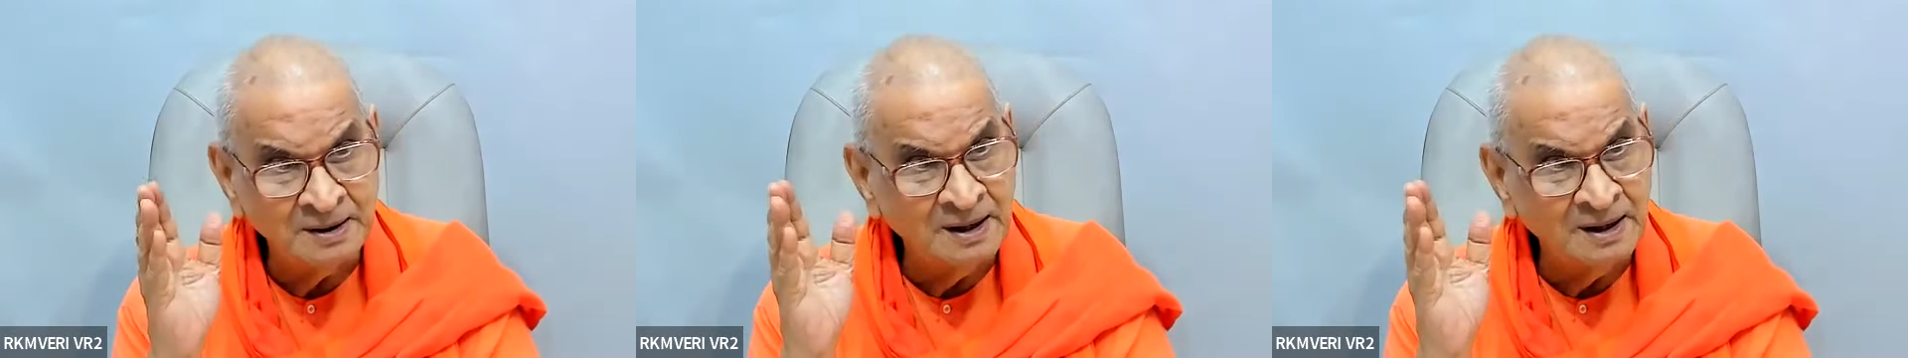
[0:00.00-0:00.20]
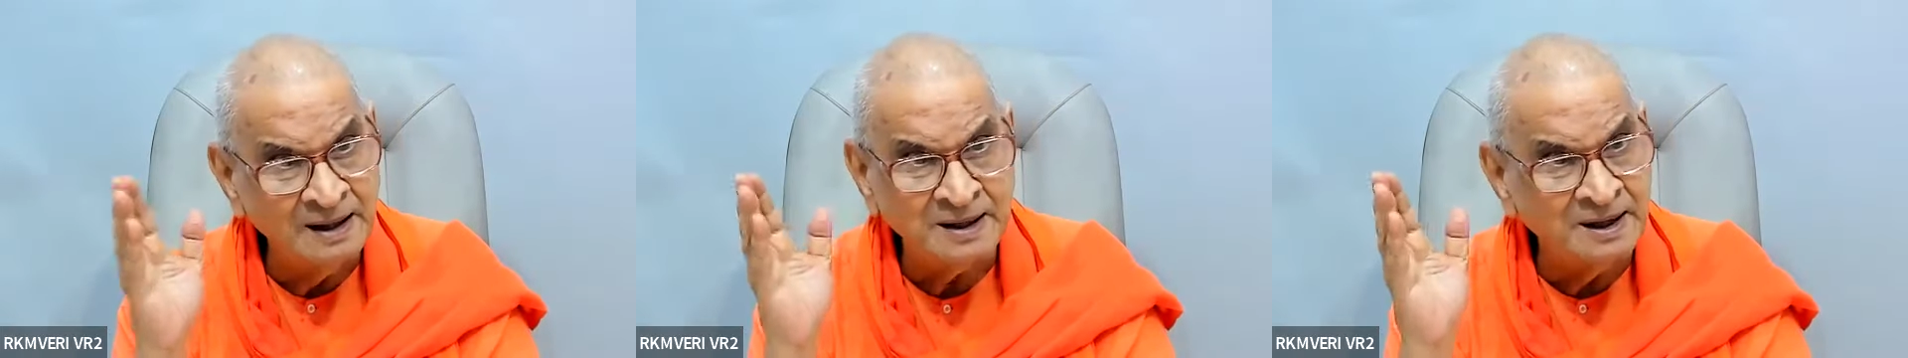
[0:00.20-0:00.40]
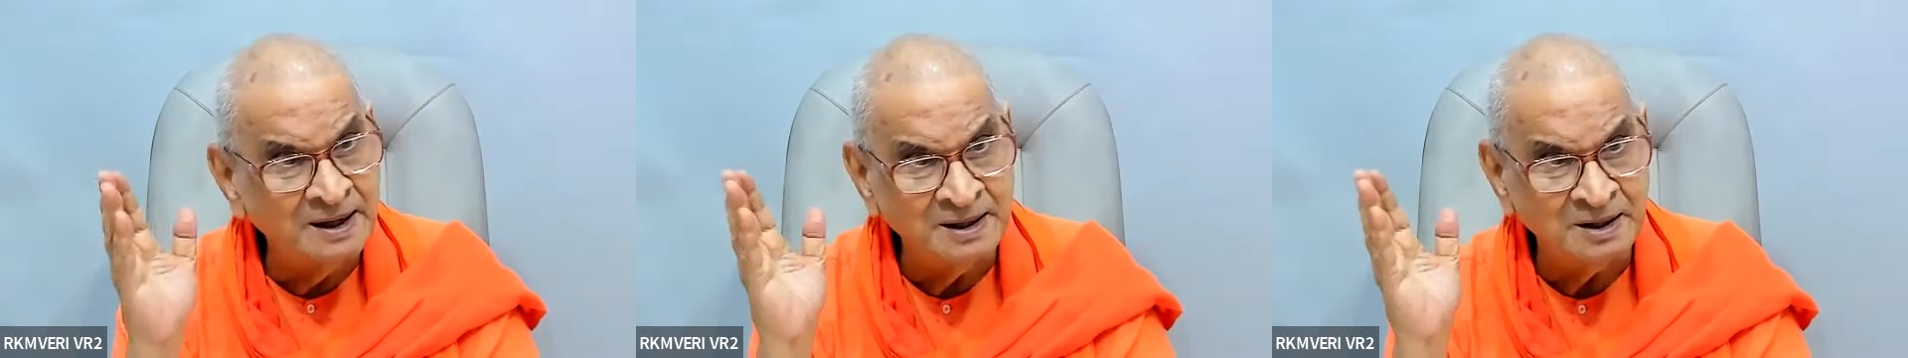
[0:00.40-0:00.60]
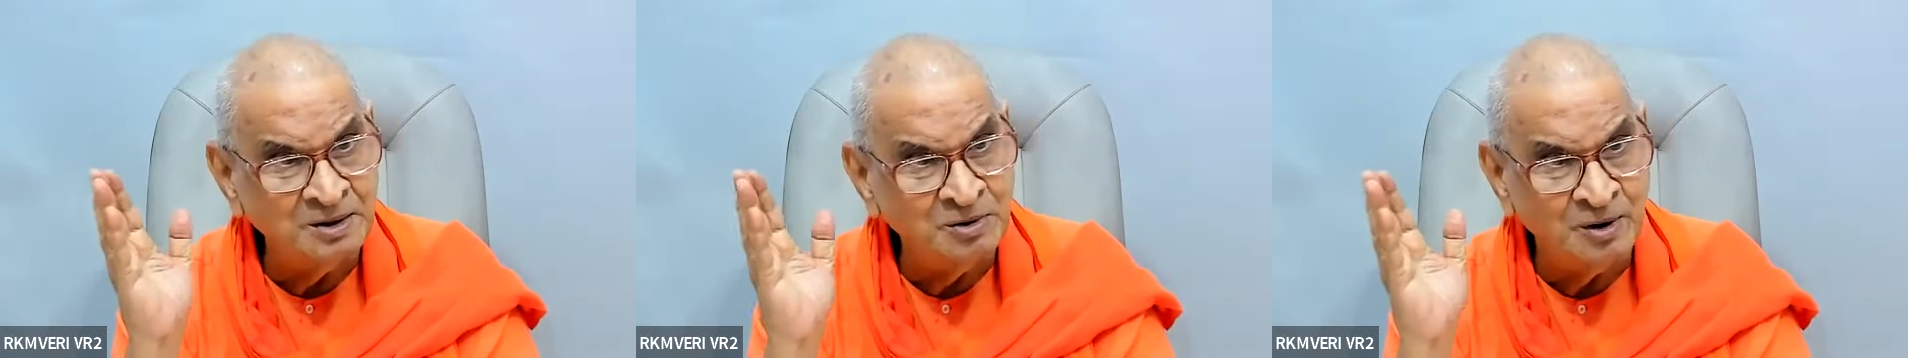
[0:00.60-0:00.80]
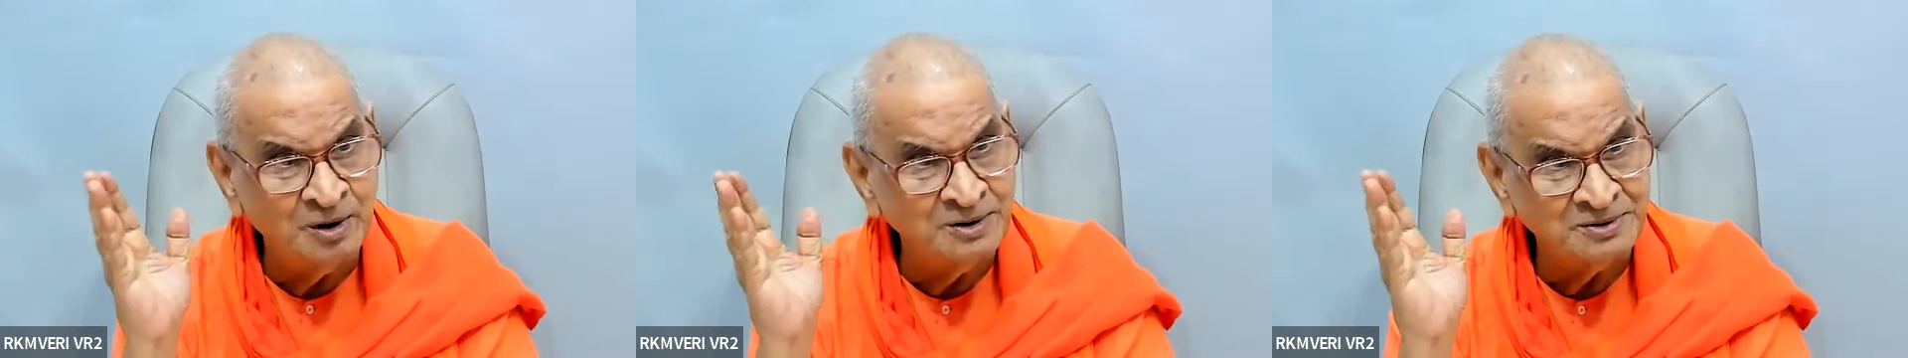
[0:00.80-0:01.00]
like
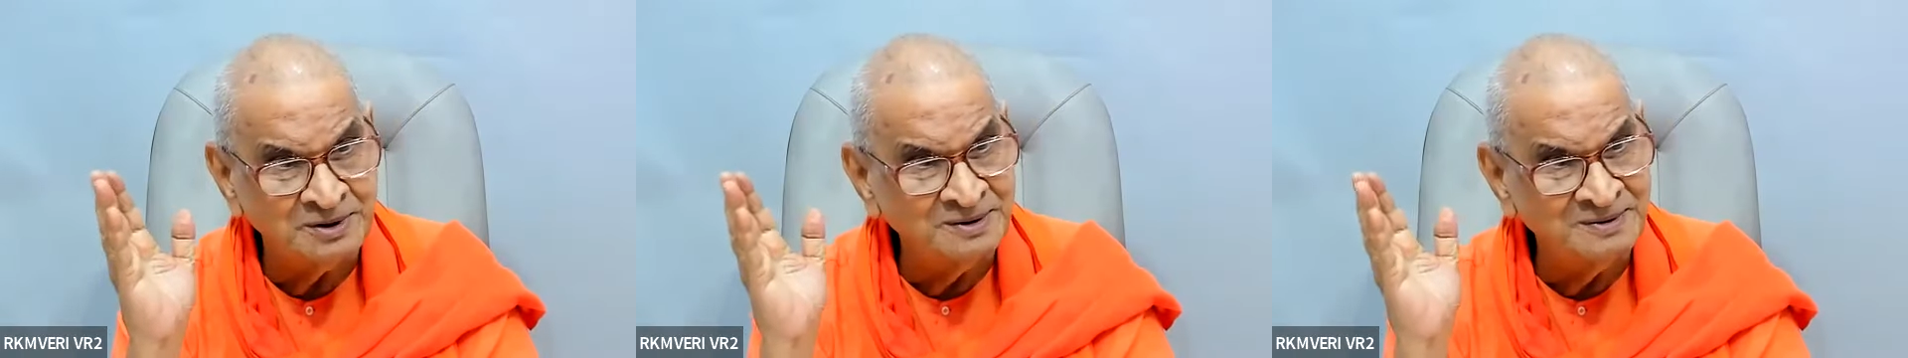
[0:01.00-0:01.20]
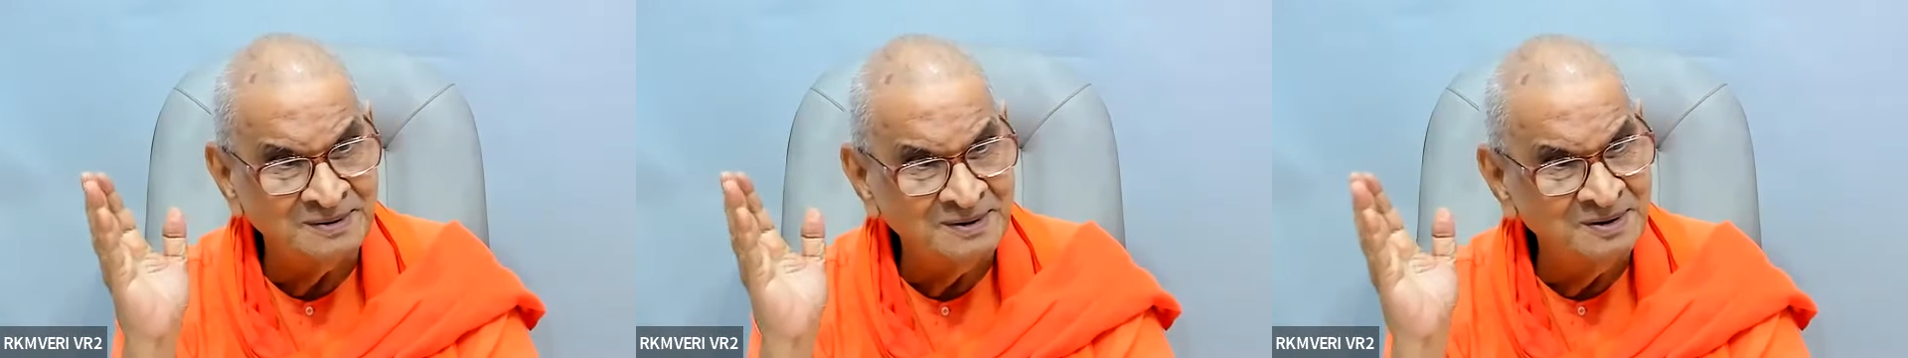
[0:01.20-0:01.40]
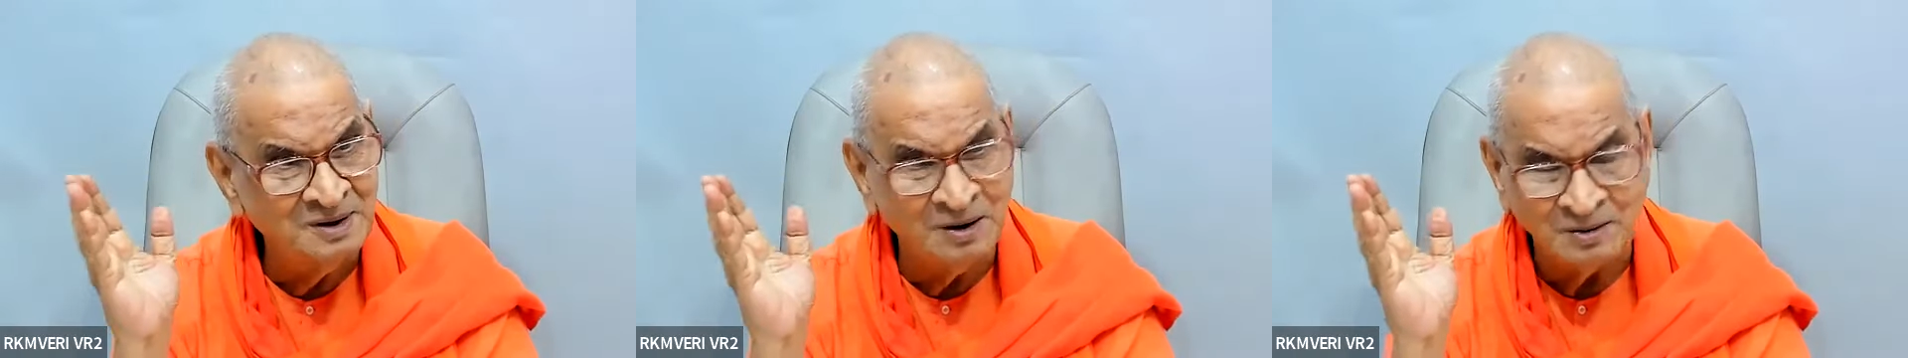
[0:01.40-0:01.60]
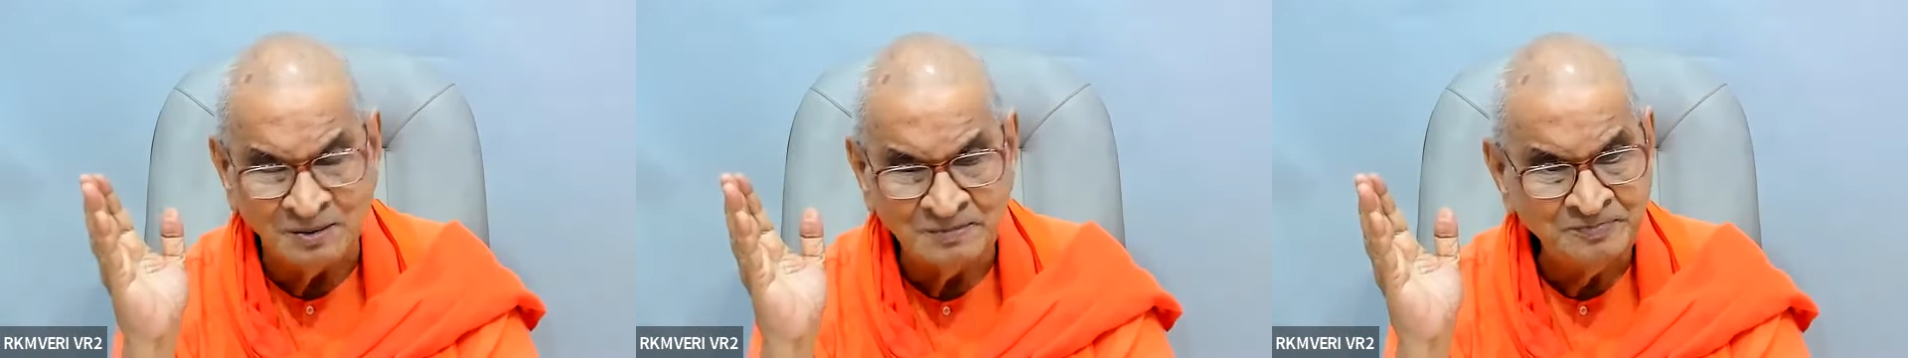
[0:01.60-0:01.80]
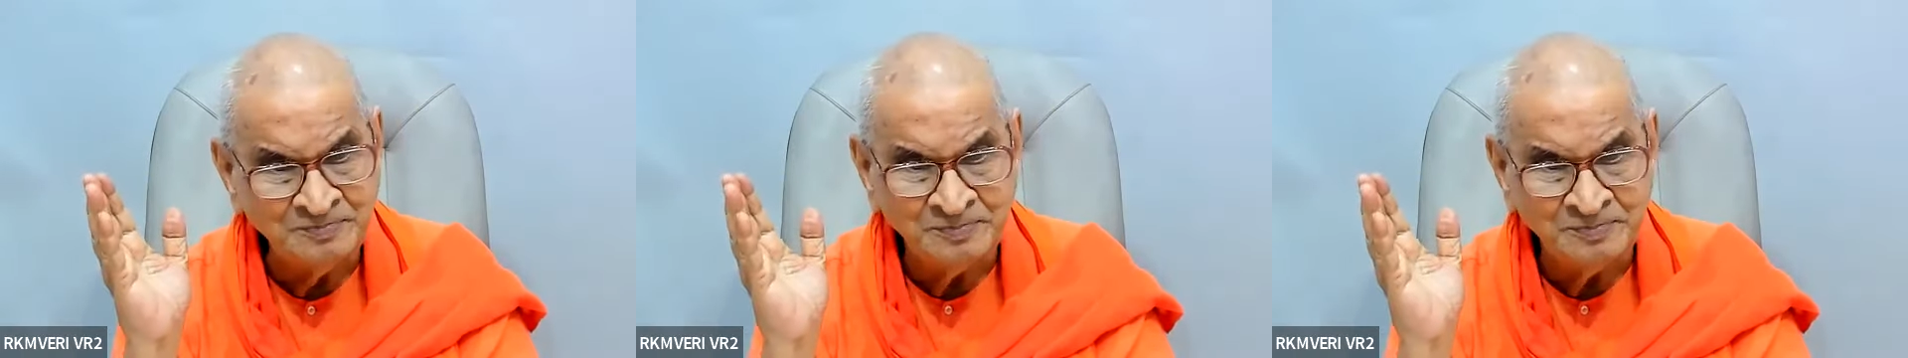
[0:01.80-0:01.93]
continuation. No.